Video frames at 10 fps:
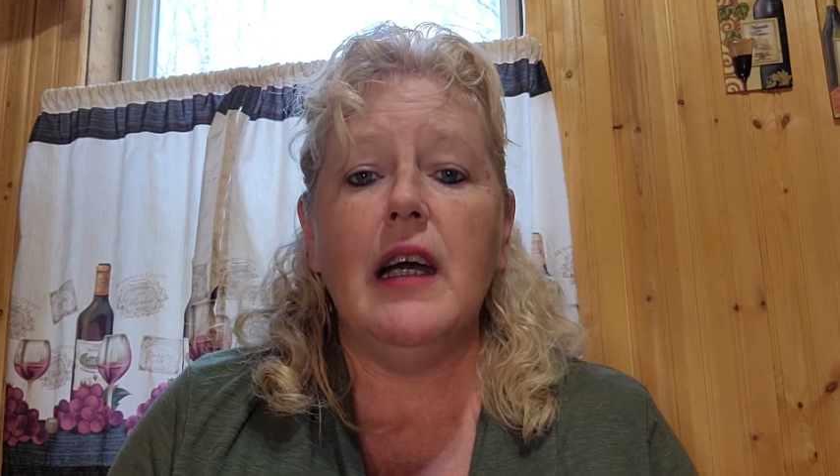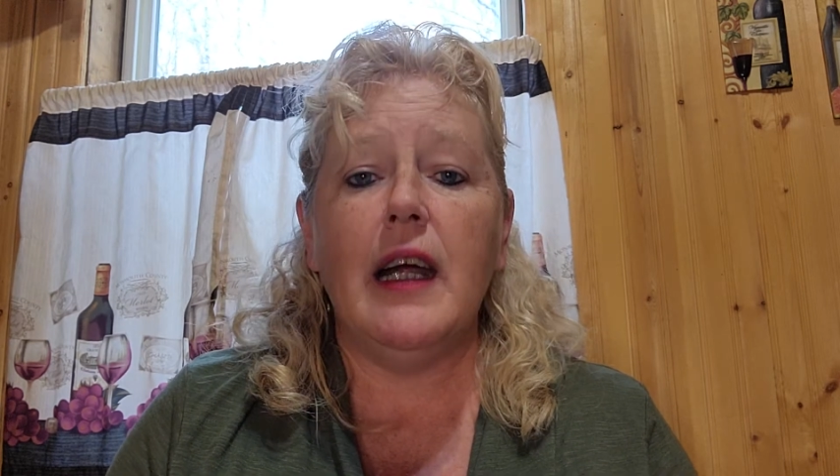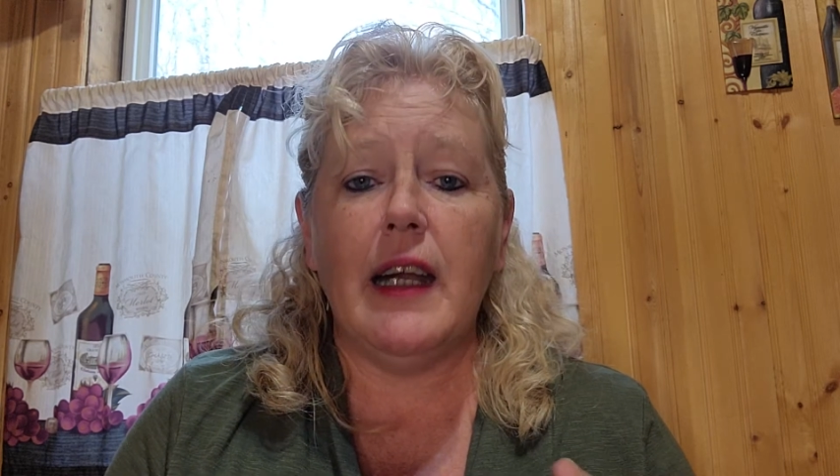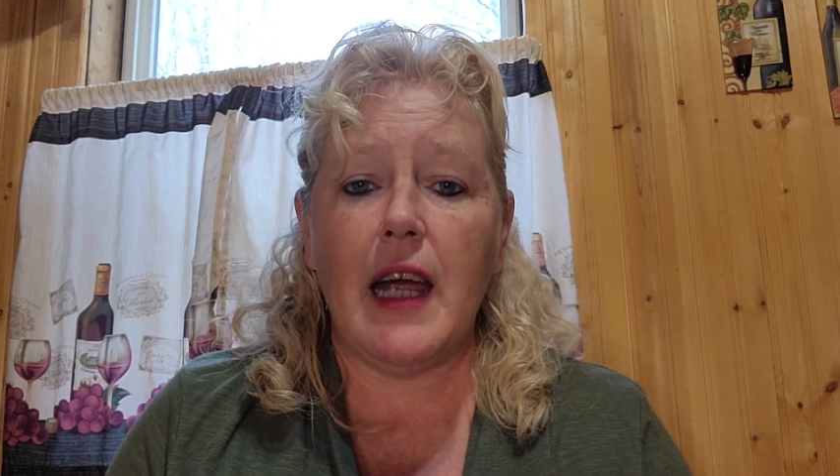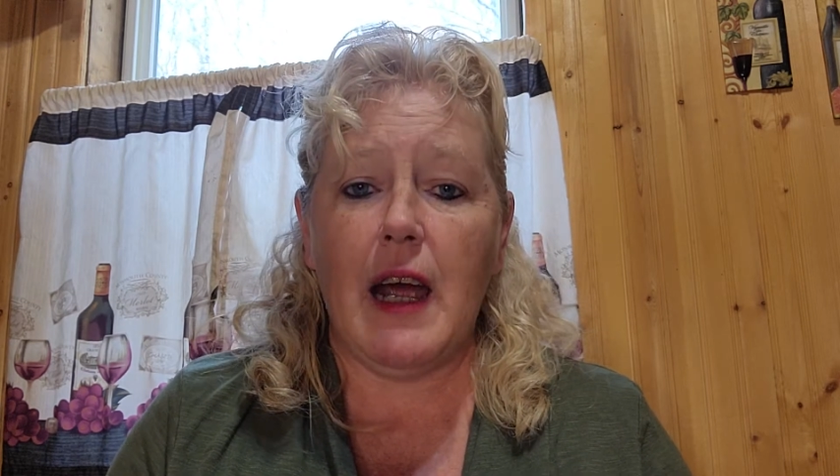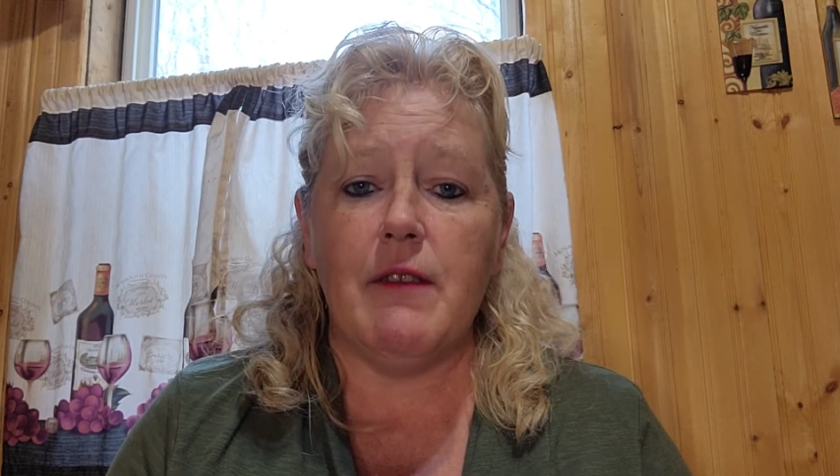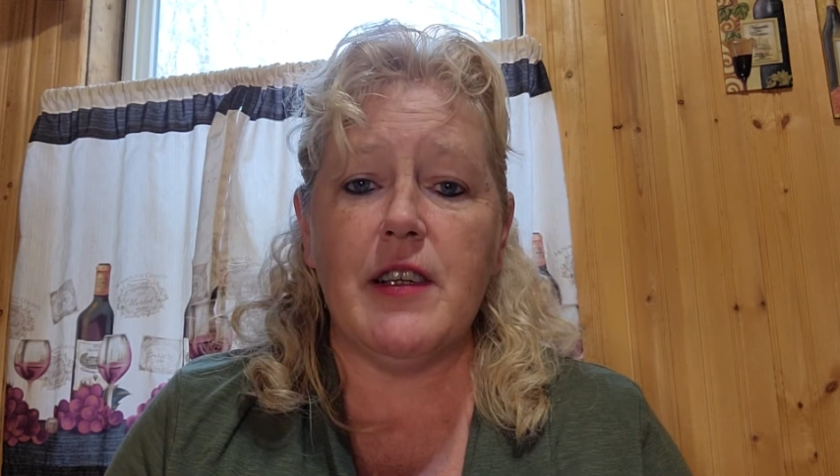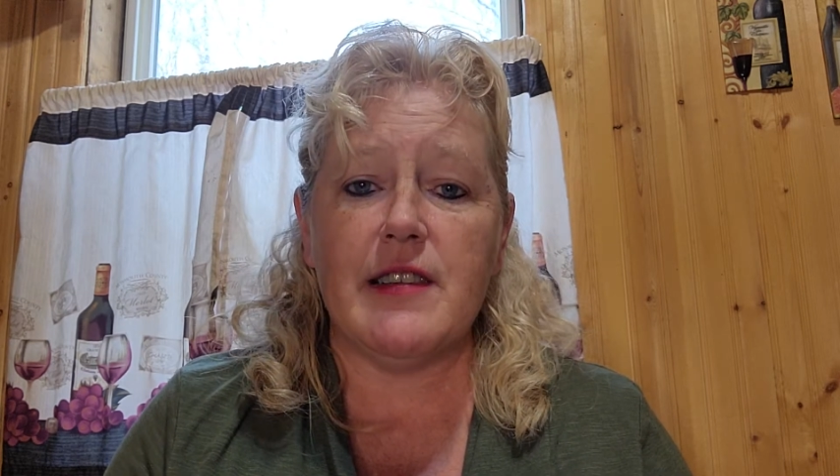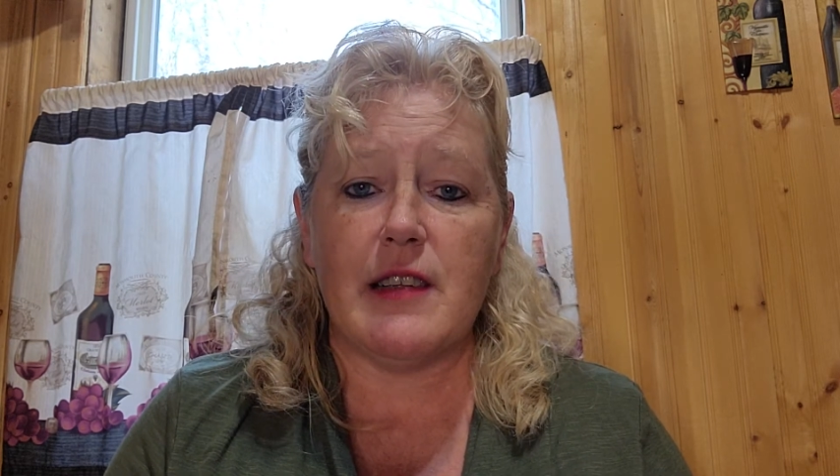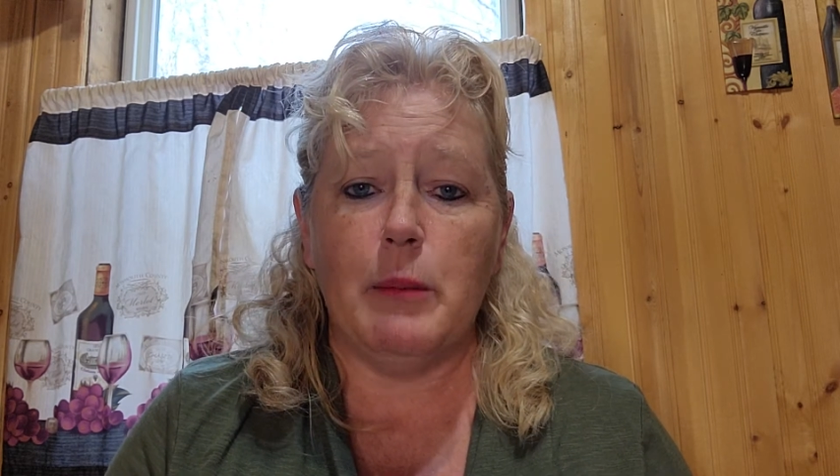and have
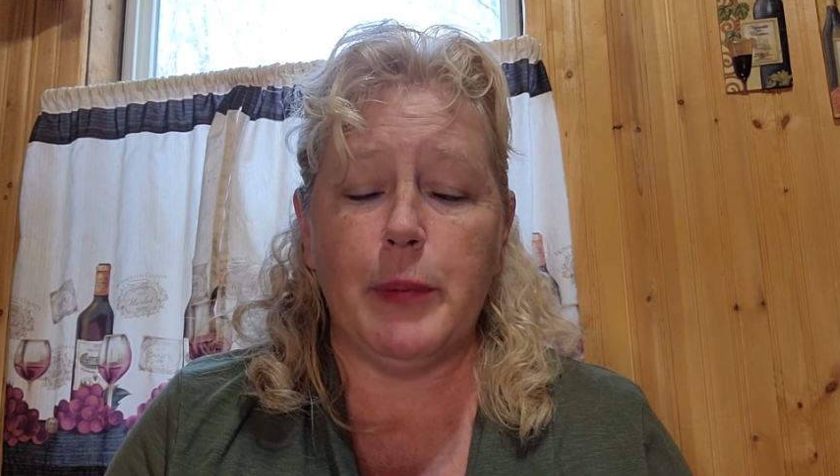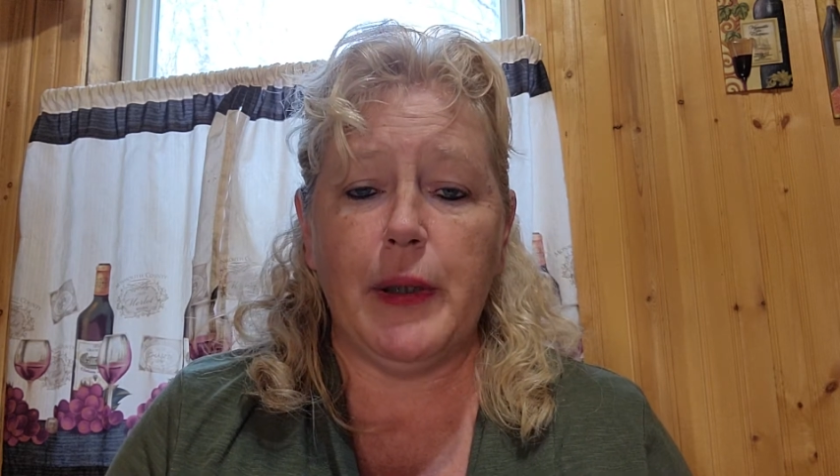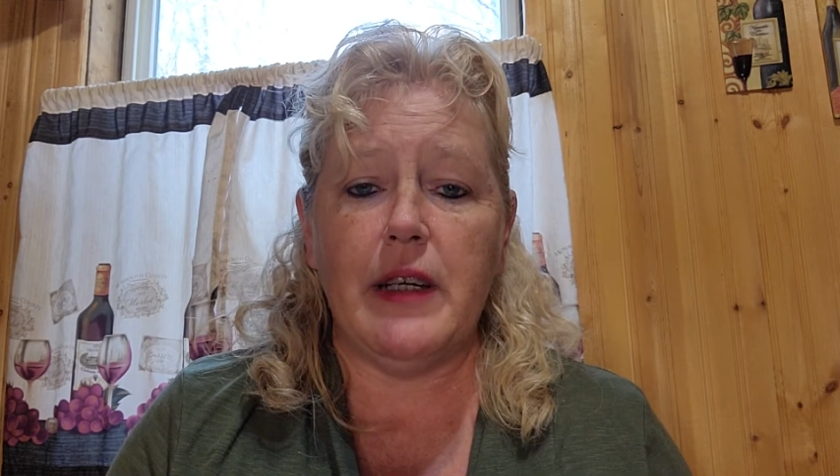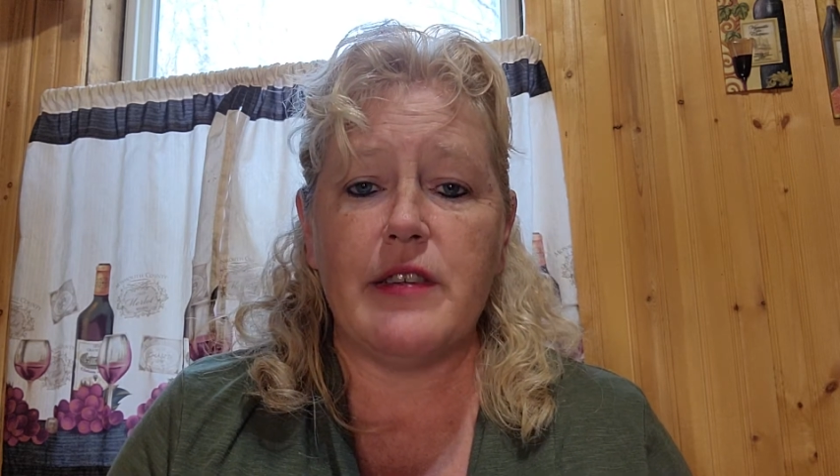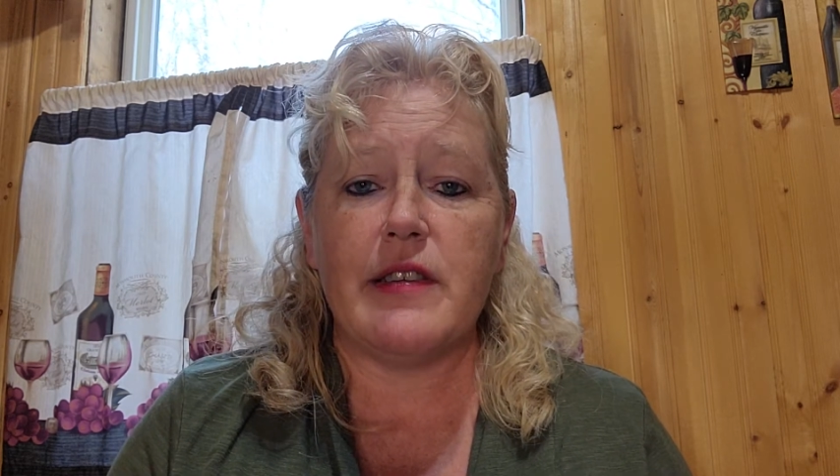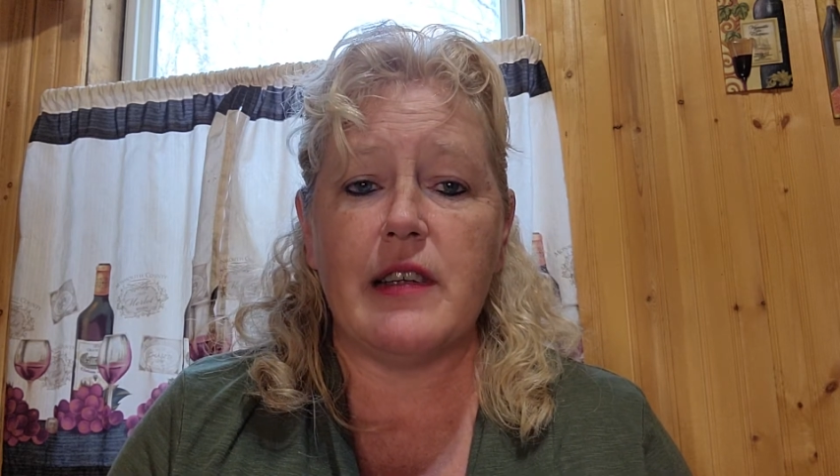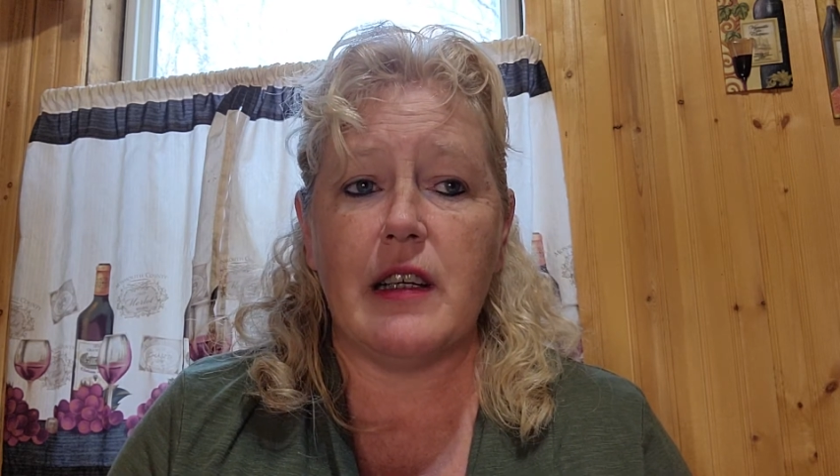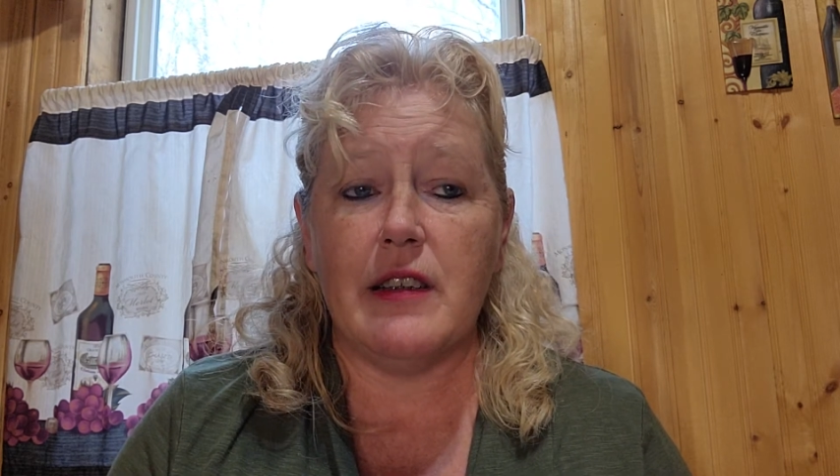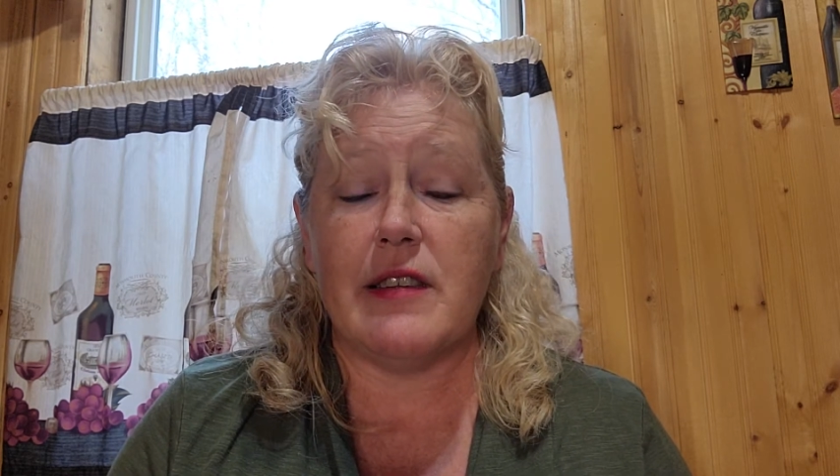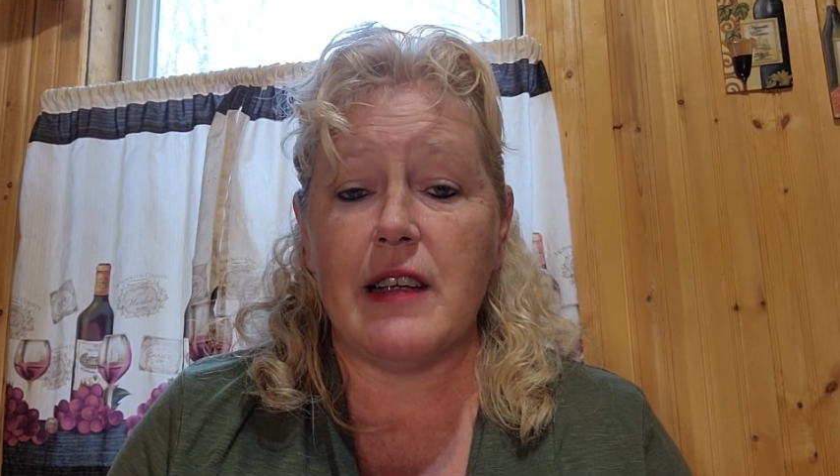it someplace that
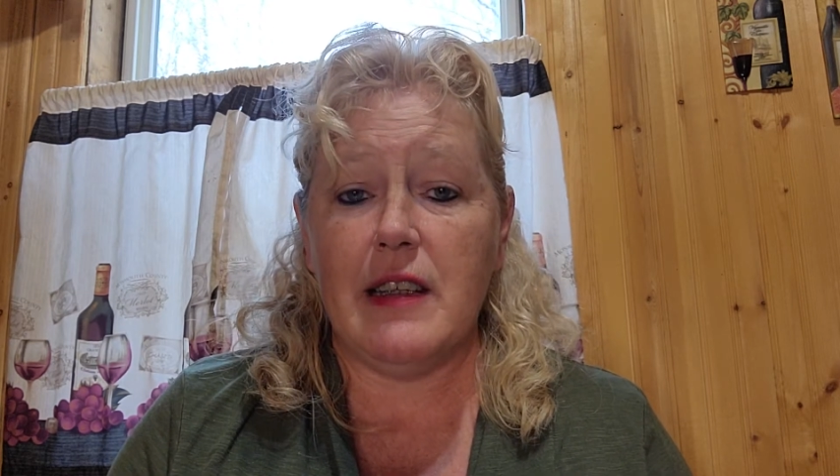is